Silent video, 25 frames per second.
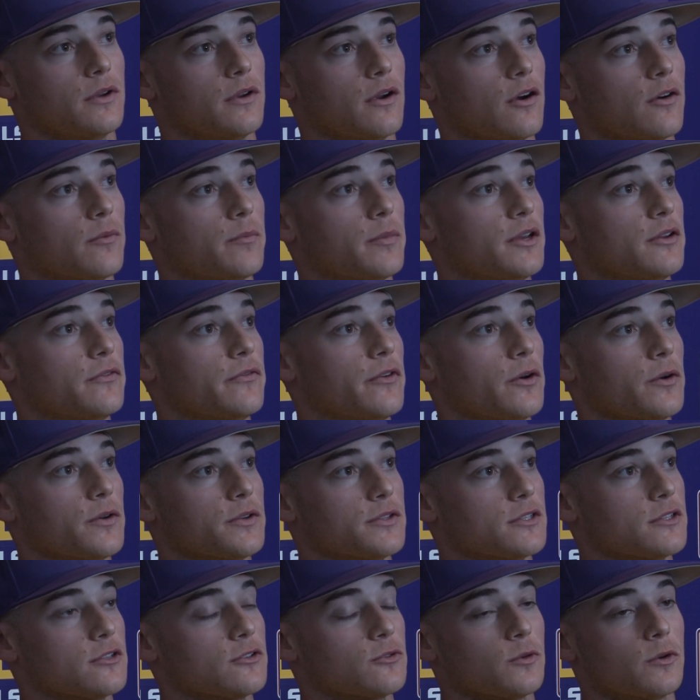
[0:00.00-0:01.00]
our big
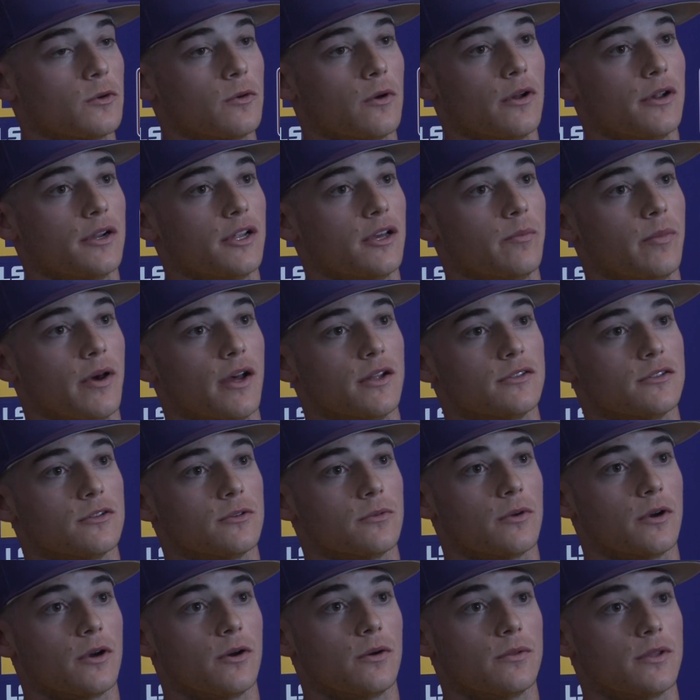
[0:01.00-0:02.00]
focus is 3 quality at bats in
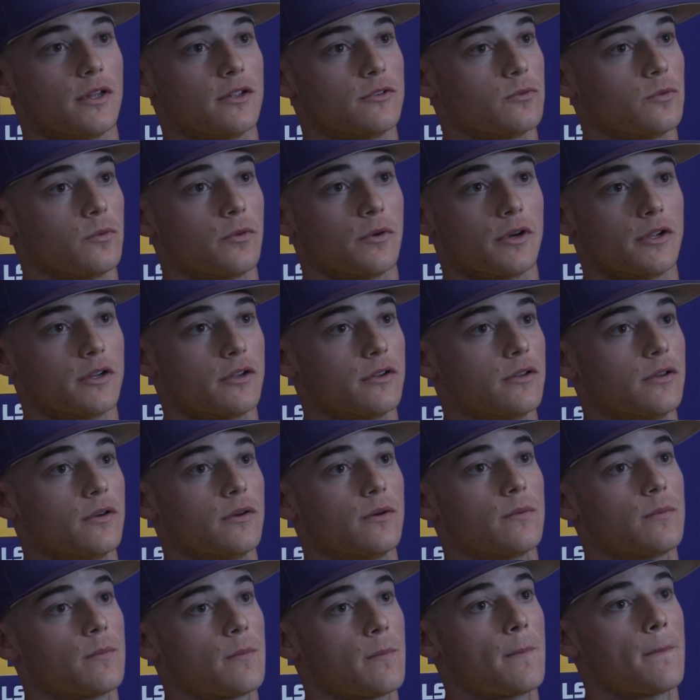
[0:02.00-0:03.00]
a row, and that's what we're going to do.